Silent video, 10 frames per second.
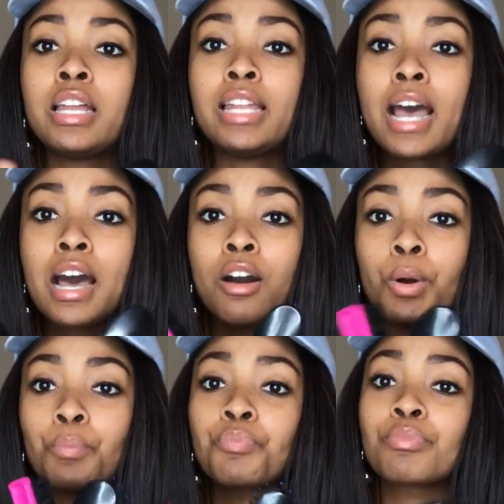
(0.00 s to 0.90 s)

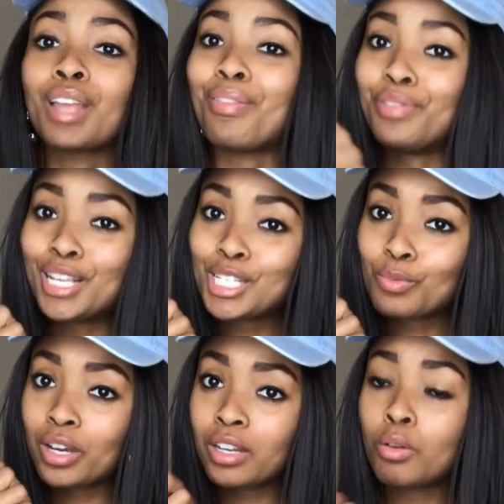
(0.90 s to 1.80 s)
Now this
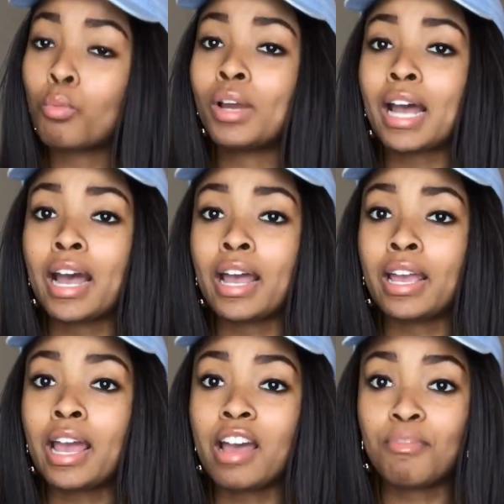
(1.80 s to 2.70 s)
one, when
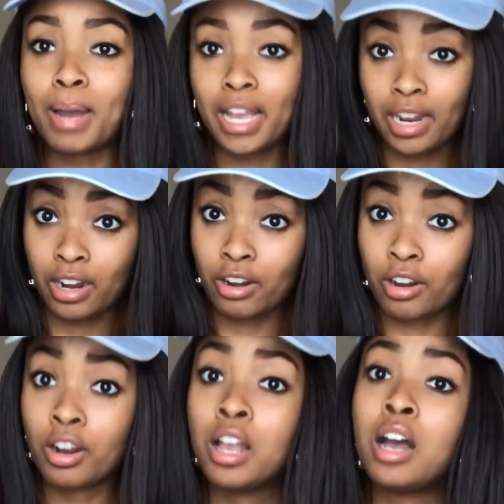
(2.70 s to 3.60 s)
I have my
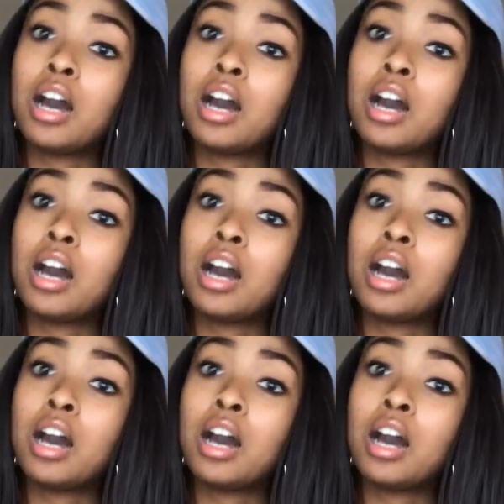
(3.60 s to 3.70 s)
hair